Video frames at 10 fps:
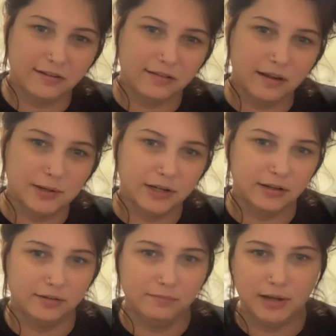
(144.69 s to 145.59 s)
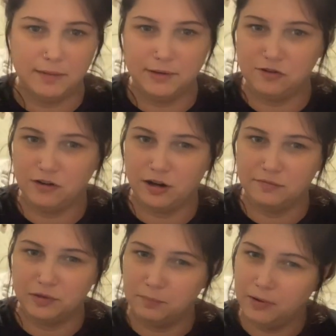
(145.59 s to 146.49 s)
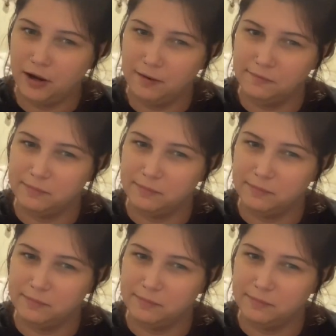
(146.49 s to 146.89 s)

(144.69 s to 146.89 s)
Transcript: stomach and maybe shut off the pumps,